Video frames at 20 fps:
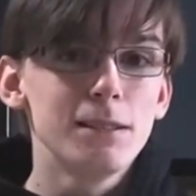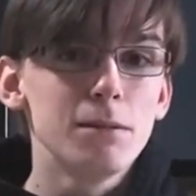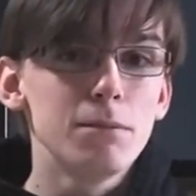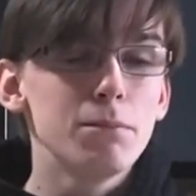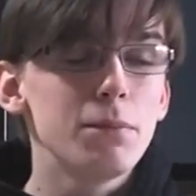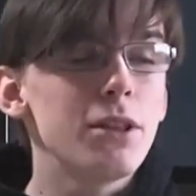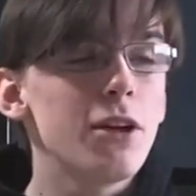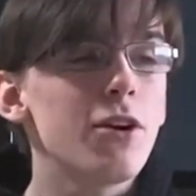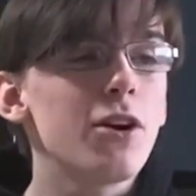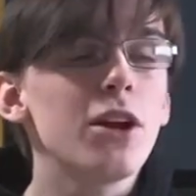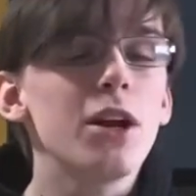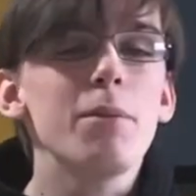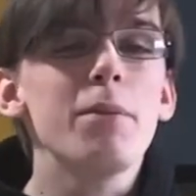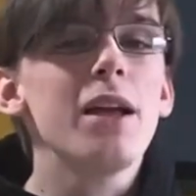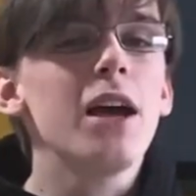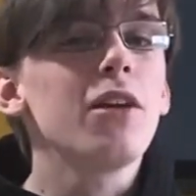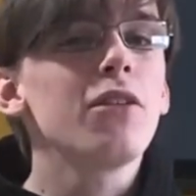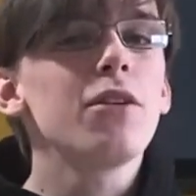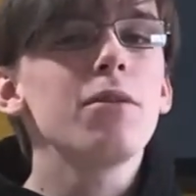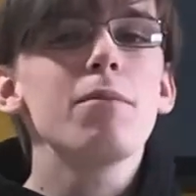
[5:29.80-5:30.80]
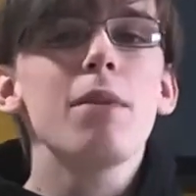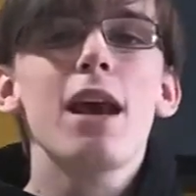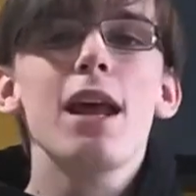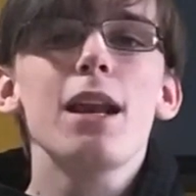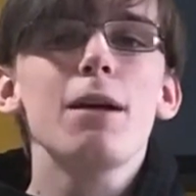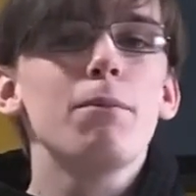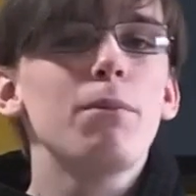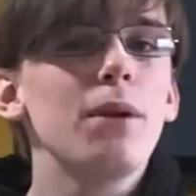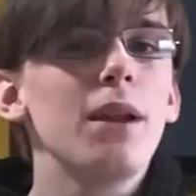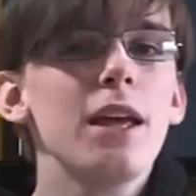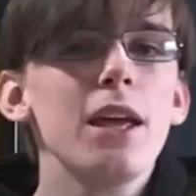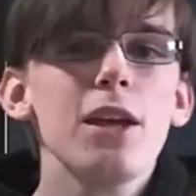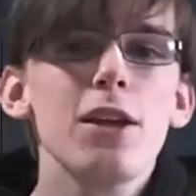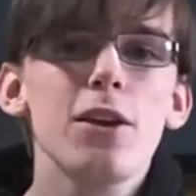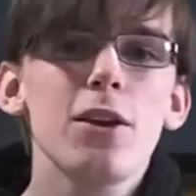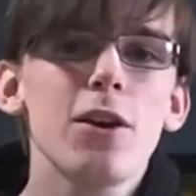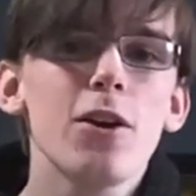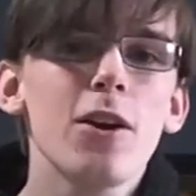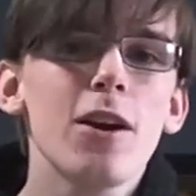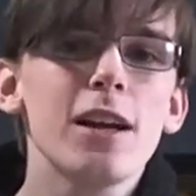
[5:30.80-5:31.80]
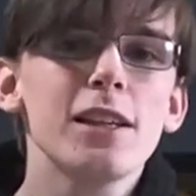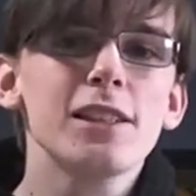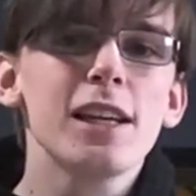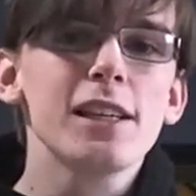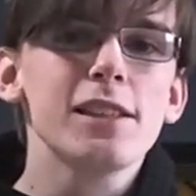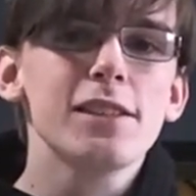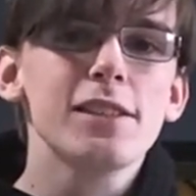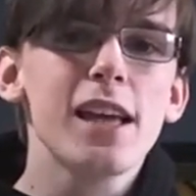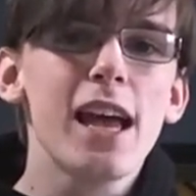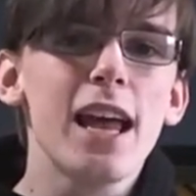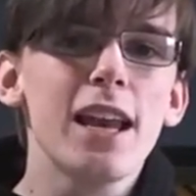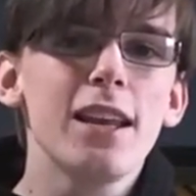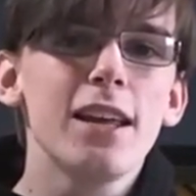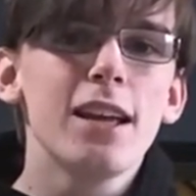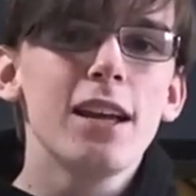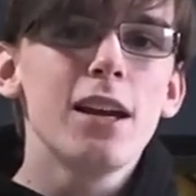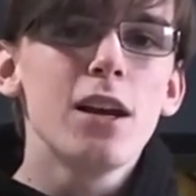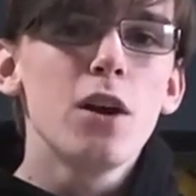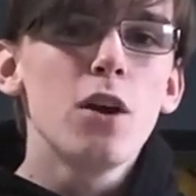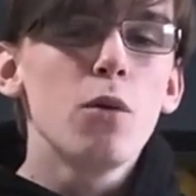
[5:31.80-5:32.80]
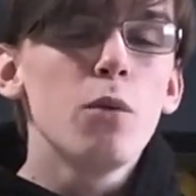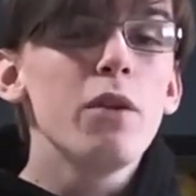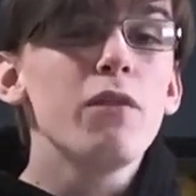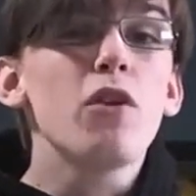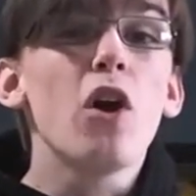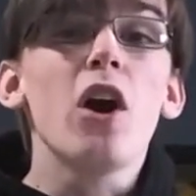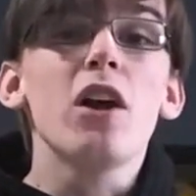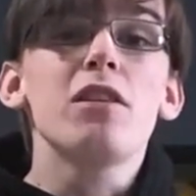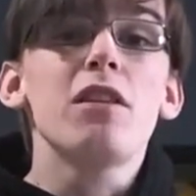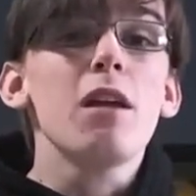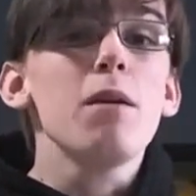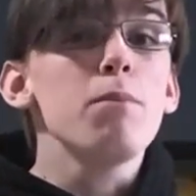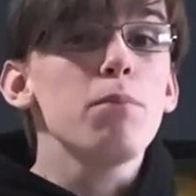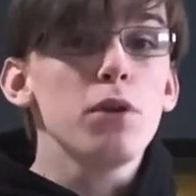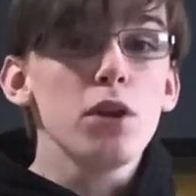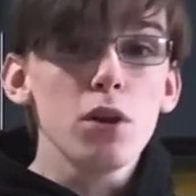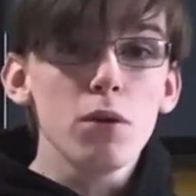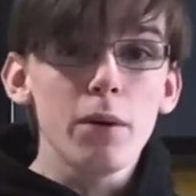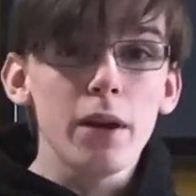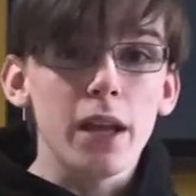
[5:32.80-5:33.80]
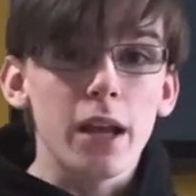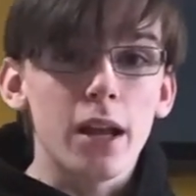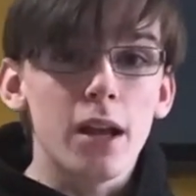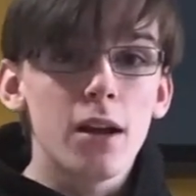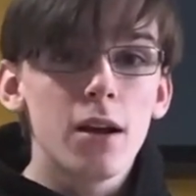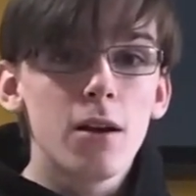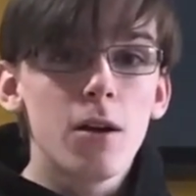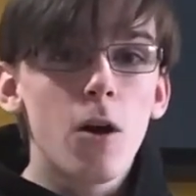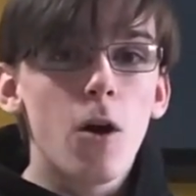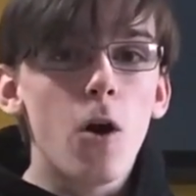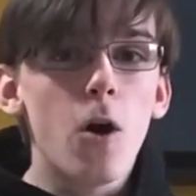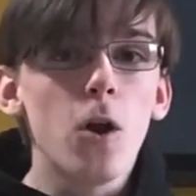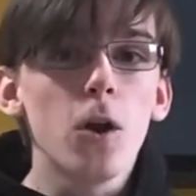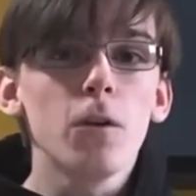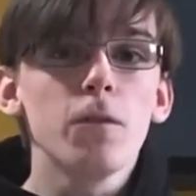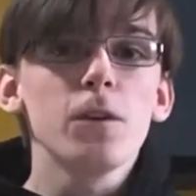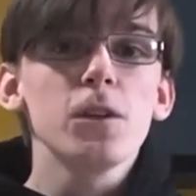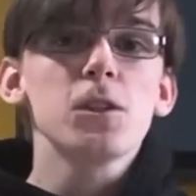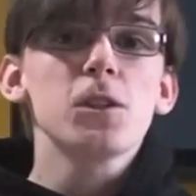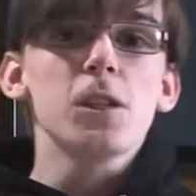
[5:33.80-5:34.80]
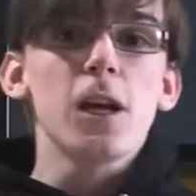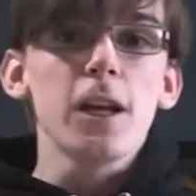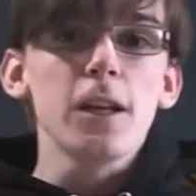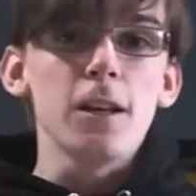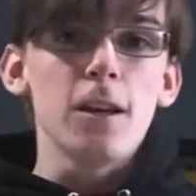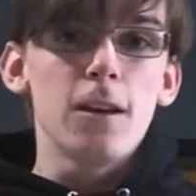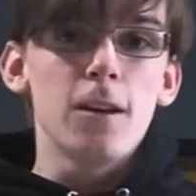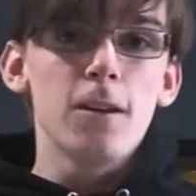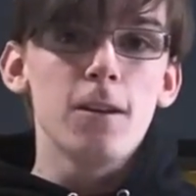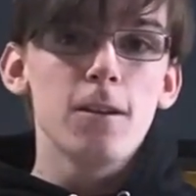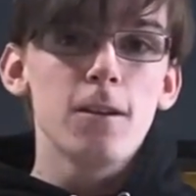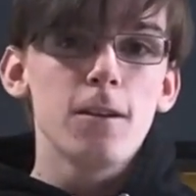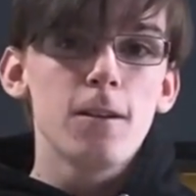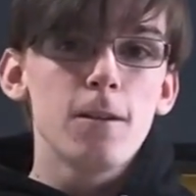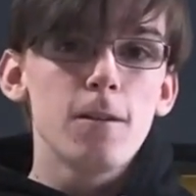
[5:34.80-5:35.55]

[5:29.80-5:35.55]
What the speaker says: But there are going to be other men at play here, as I said. We've got a debuting all of a sudden.